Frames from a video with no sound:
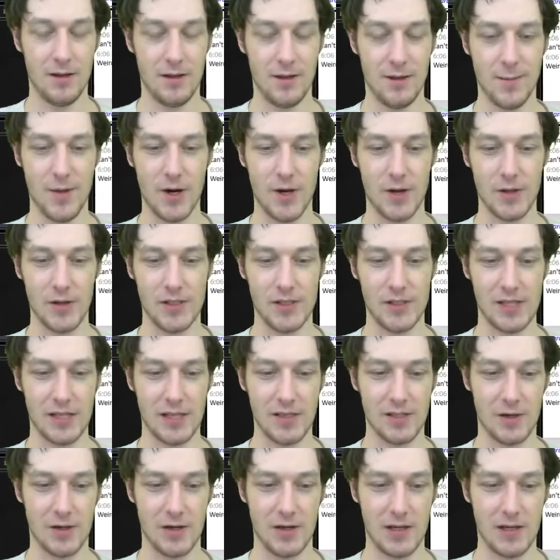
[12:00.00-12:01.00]
The Moto
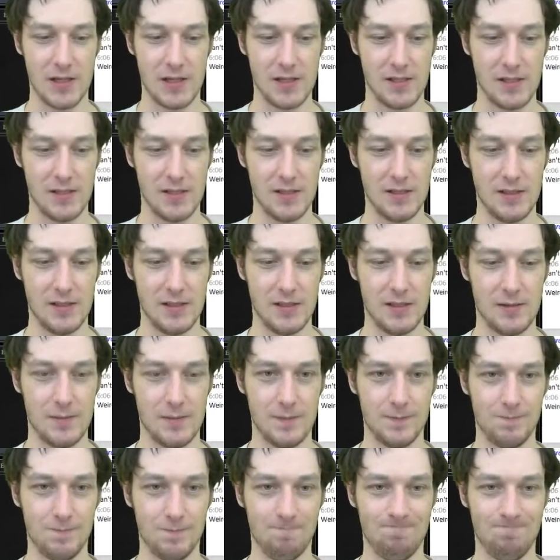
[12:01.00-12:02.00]
censor is
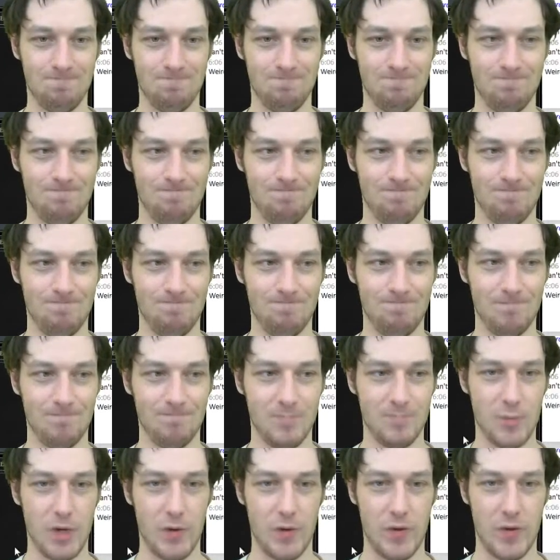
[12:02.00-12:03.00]
pretty